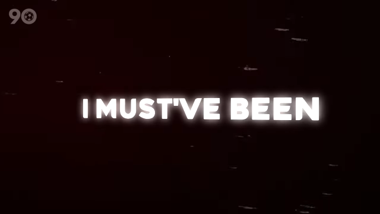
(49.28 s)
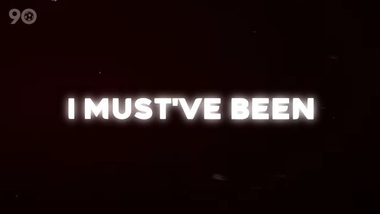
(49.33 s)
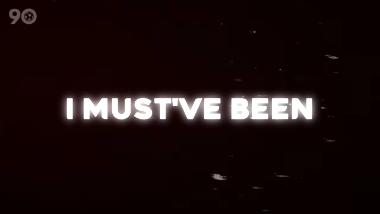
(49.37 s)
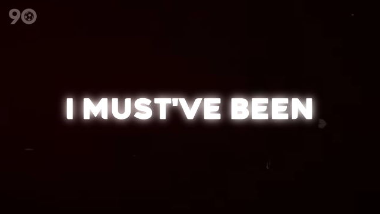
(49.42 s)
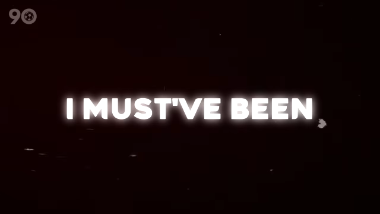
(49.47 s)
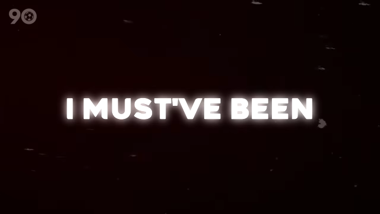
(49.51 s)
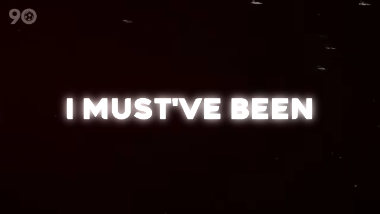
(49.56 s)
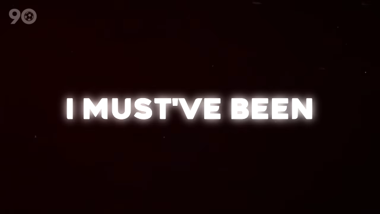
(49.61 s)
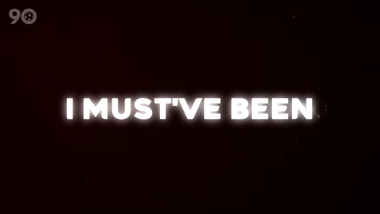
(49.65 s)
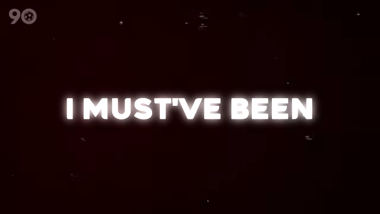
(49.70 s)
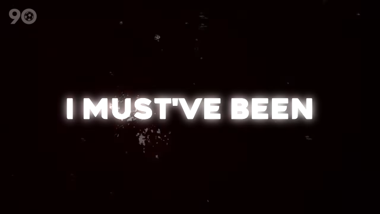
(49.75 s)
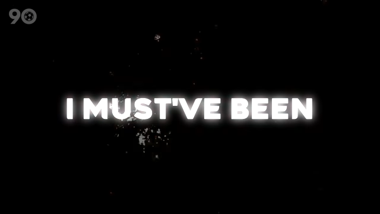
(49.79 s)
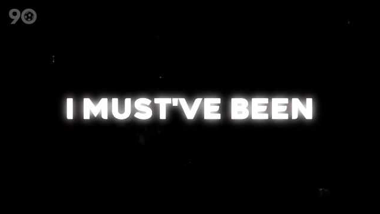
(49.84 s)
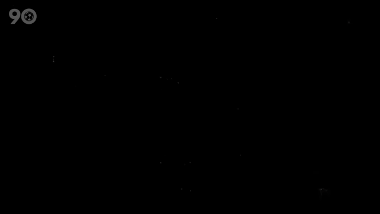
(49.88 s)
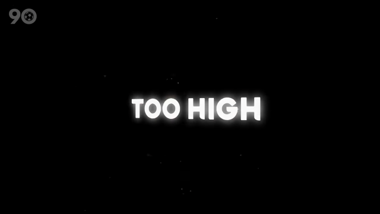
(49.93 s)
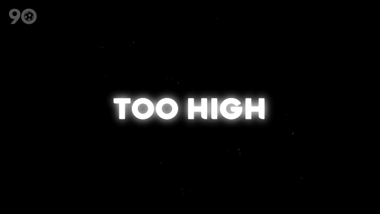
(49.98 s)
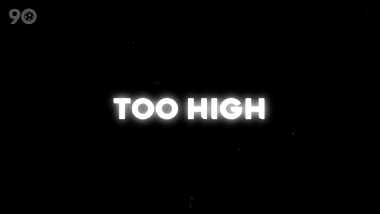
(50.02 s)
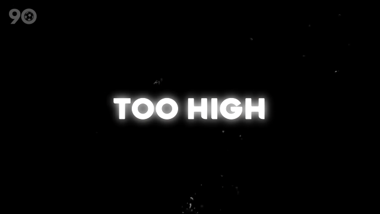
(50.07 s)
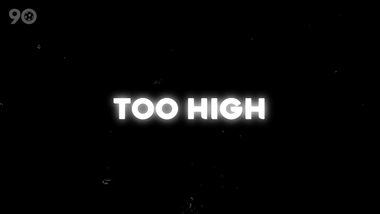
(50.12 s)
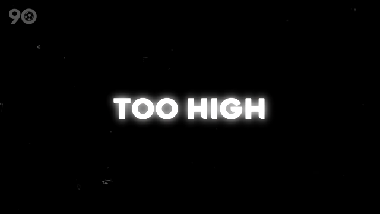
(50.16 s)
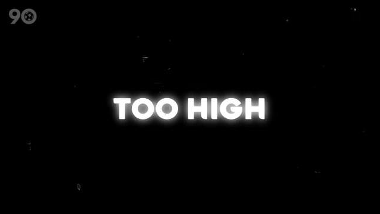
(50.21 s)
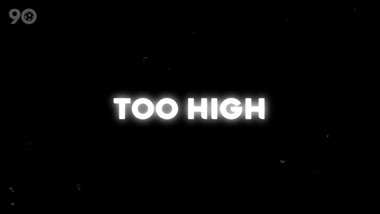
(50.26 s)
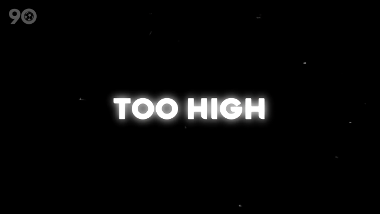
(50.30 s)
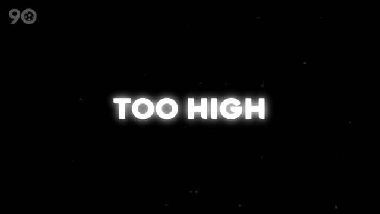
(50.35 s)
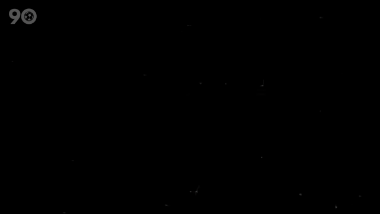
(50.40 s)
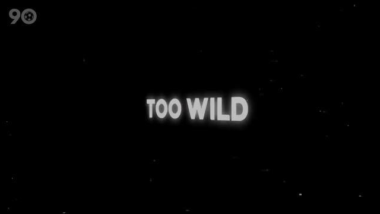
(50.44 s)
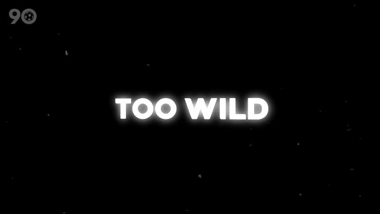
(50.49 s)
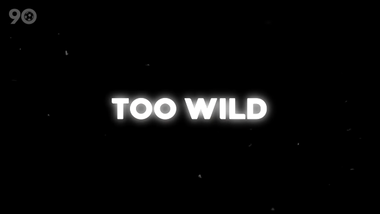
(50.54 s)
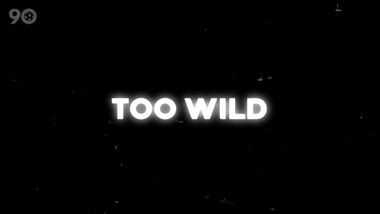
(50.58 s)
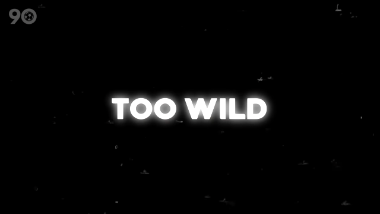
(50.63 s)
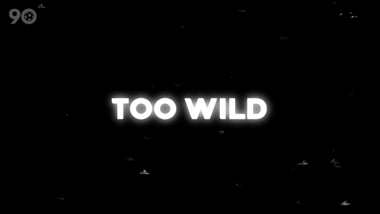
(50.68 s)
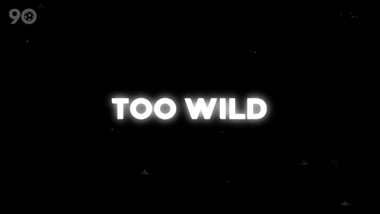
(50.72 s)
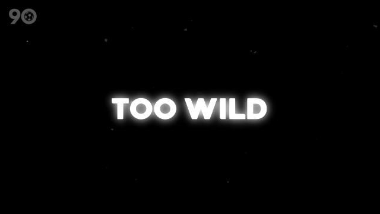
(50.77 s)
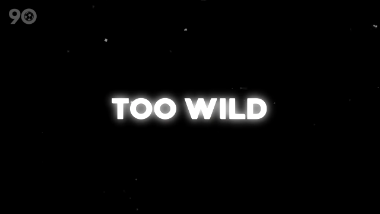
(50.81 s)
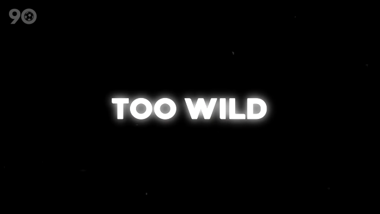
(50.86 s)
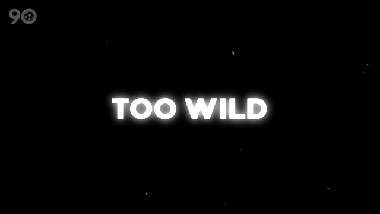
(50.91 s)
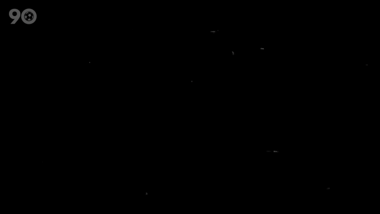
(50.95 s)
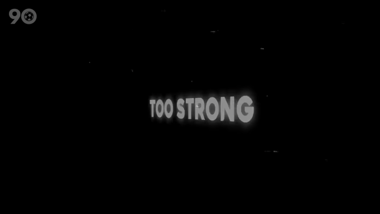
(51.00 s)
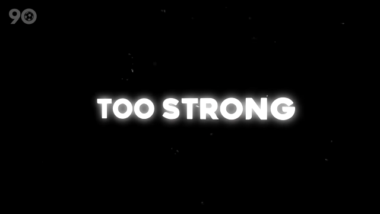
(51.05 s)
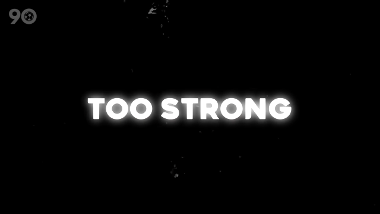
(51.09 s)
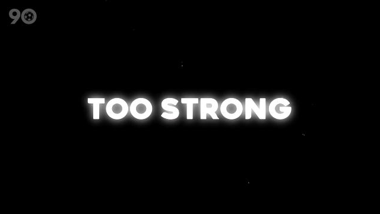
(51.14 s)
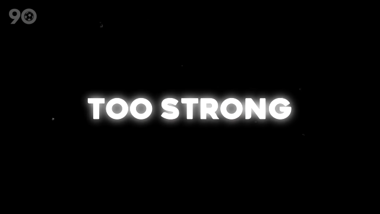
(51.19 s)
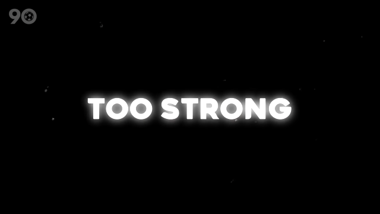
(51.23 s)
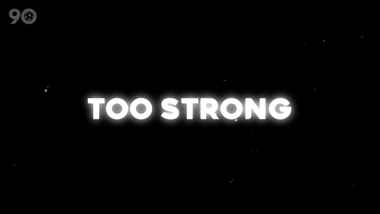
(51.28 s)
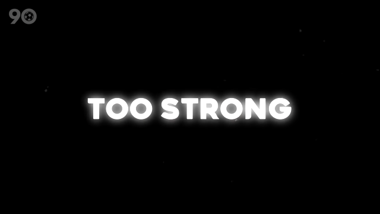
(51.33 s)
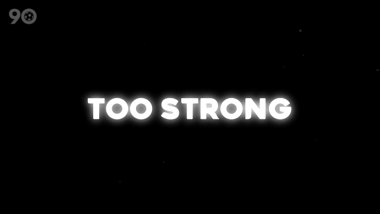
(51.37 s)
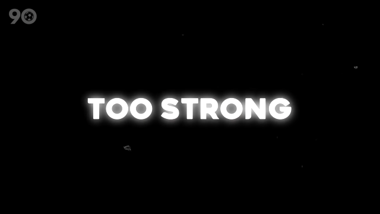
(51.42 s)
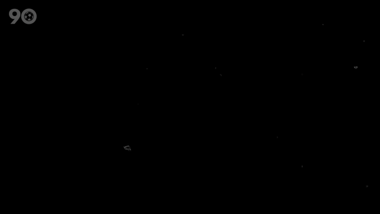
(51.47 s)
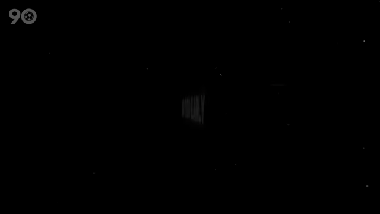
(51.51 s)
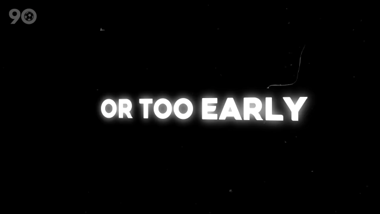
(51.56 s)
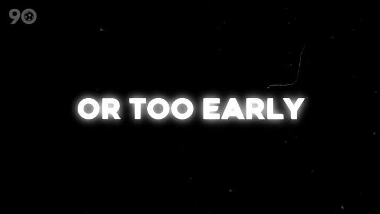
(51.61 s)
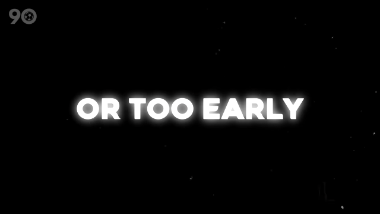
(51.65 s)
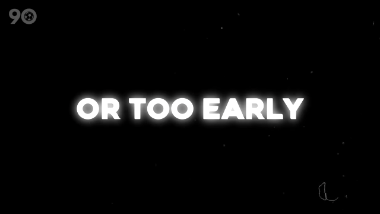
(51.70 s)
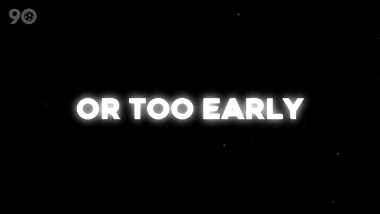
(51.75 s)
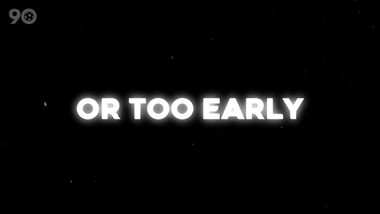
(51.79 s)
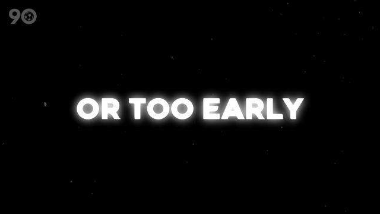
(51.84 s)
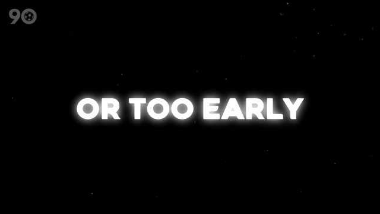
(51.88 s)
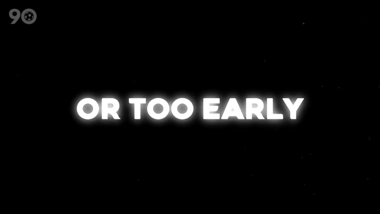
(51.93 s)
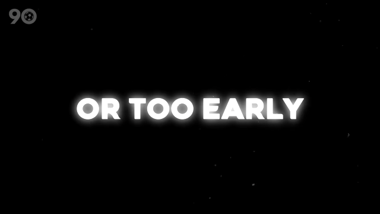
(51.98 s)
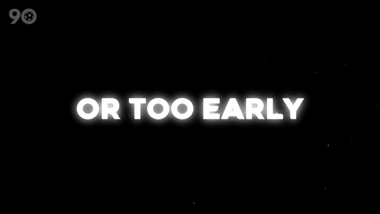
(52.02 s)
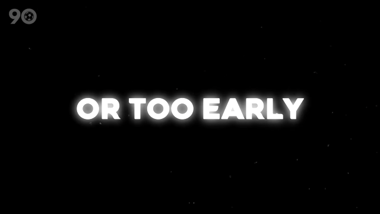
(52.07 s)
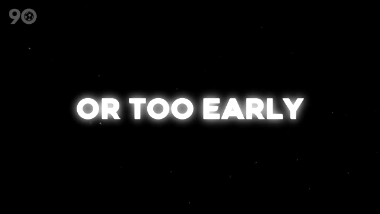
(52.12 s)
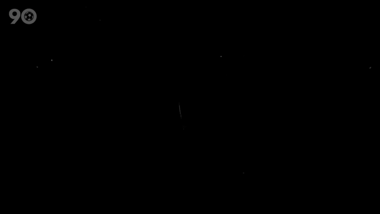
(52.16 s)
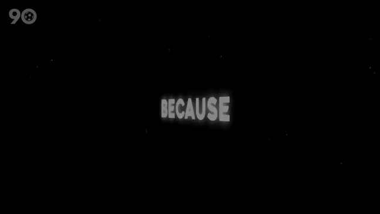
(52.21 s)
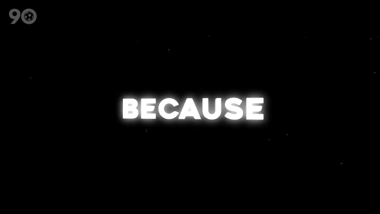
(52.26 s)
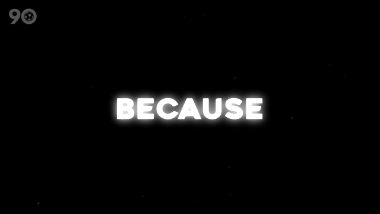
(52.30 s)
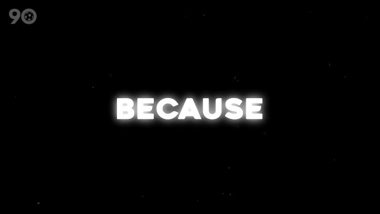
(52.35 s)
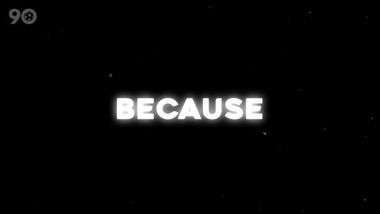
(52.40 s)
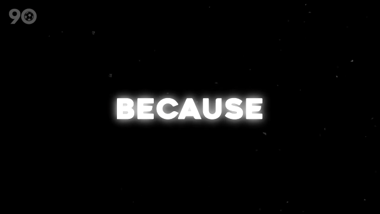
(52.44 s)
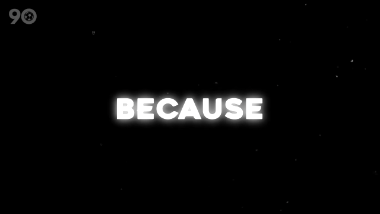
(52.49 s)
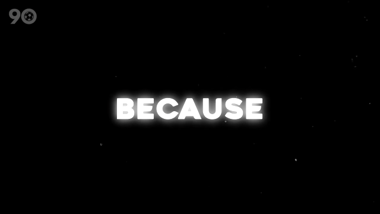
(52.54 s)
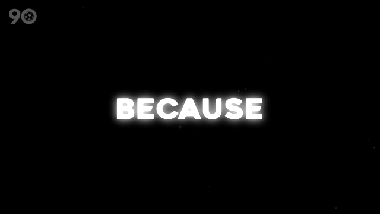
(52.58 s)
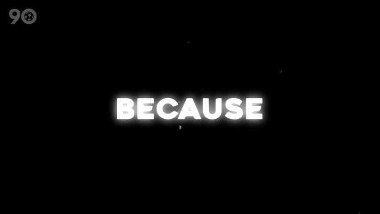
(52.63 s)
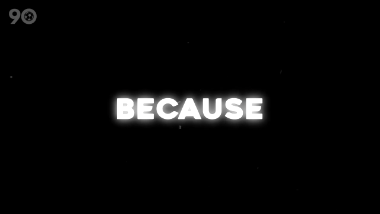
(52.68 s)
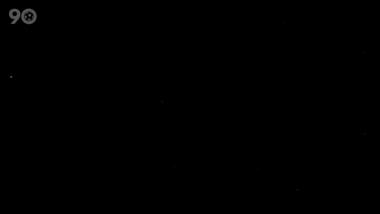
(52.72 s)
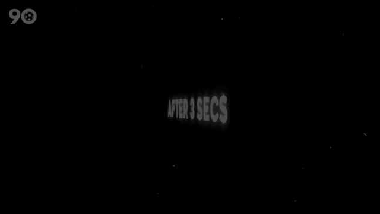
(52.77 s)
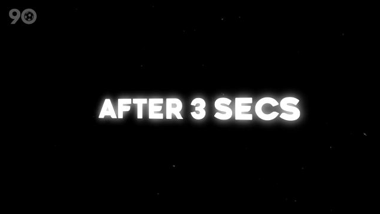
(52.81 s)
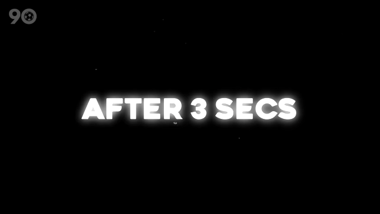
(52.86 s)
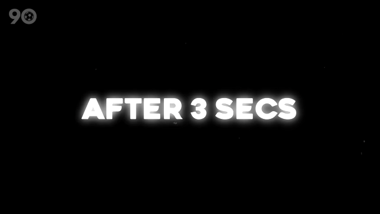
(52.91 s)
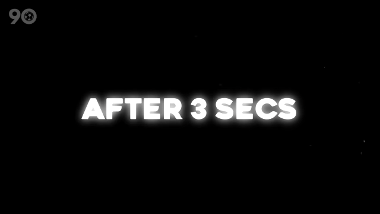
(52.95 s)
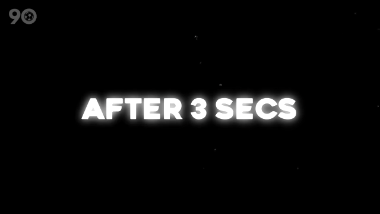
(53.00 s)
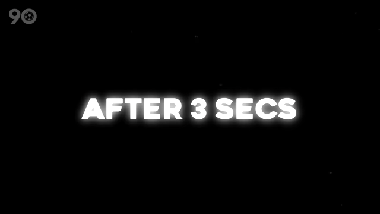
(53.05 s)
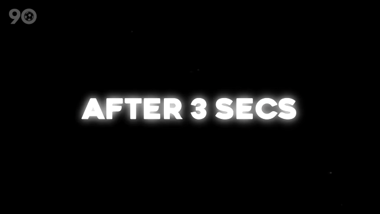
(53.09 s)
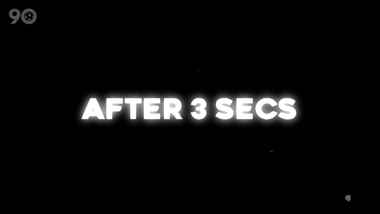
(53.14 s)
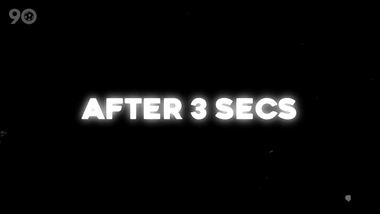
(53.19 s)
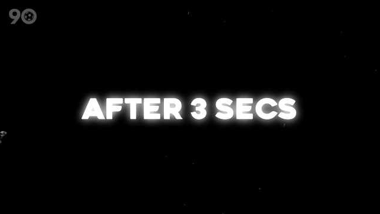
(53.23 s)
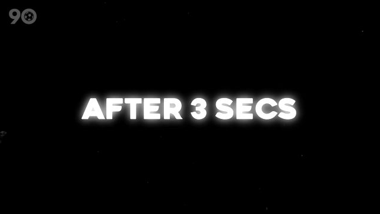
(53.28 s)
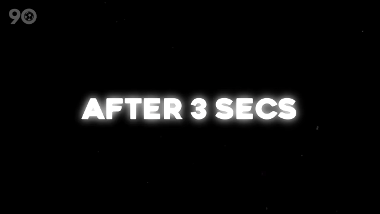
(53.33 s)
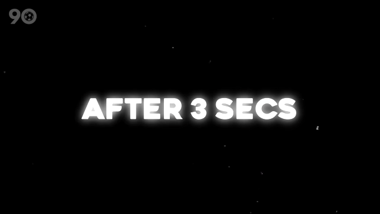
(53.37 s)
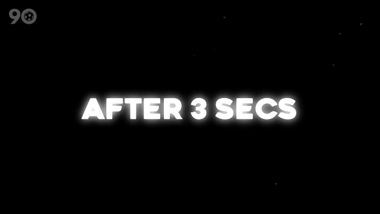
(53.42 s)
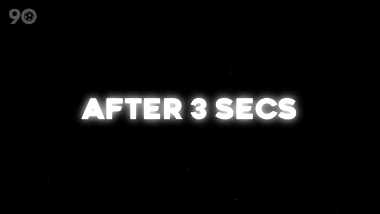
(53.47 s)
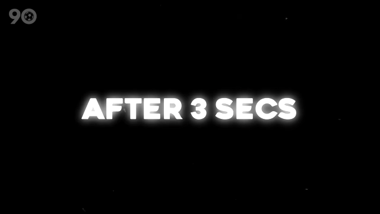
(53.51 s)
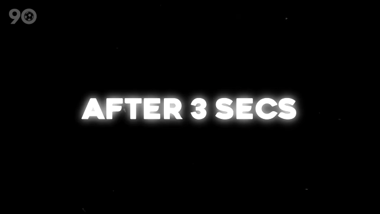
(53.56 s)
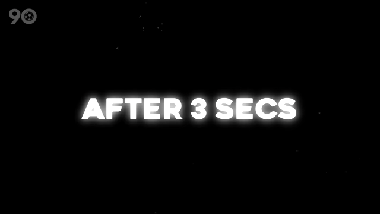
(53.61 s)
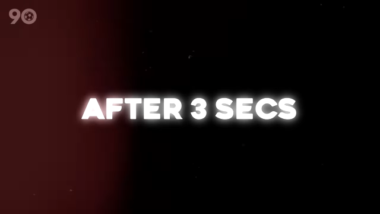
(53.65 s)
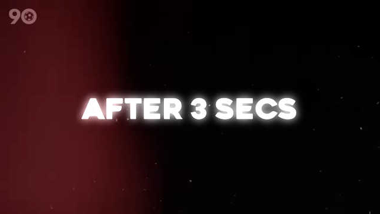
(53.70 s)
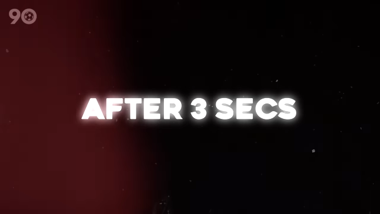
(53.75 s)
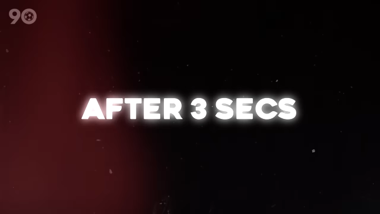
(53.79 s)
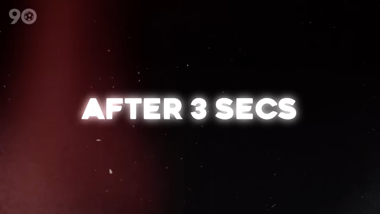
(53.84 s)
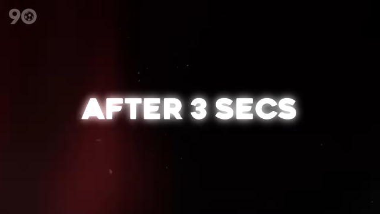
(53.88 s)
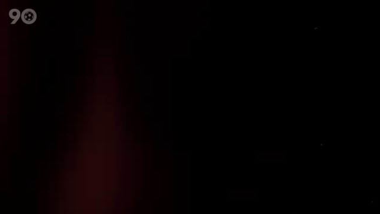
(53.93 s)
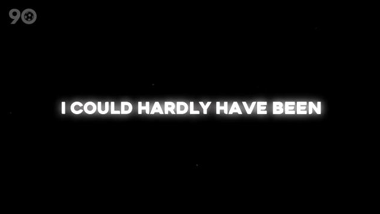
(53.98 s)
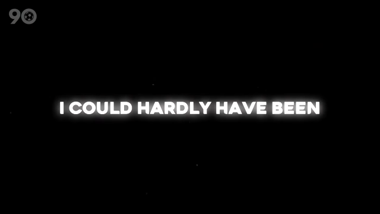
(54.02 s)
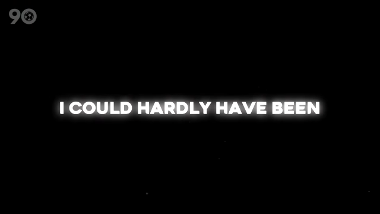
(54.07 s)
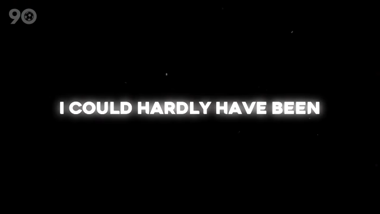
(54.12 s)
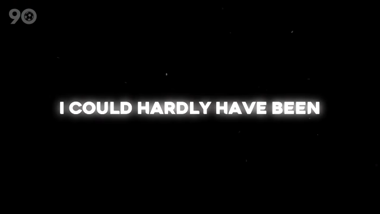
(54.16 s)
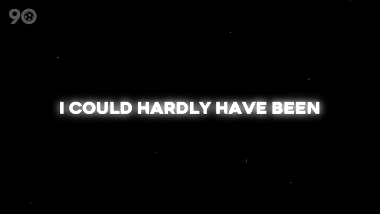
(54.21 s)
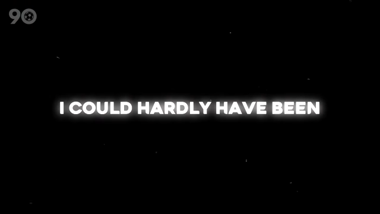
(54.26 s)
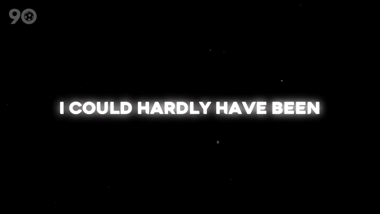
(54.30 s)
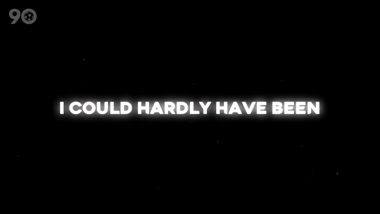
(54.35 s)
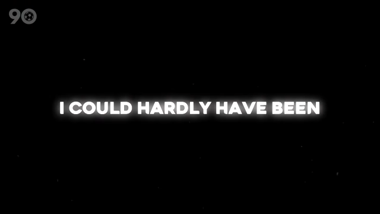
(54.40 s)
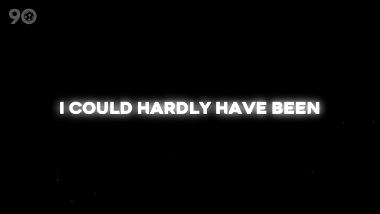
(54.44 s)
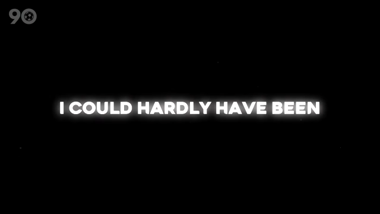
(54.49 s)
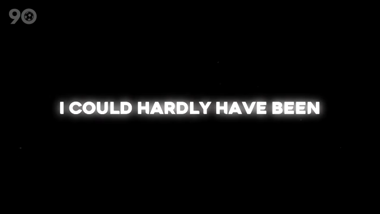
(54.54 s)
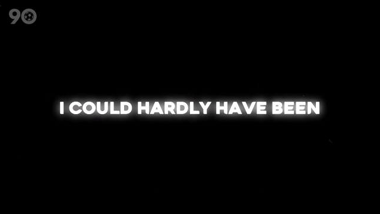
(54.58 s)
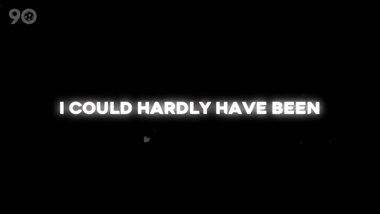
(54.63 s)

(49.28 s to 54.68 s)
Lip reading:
(no speaker visible)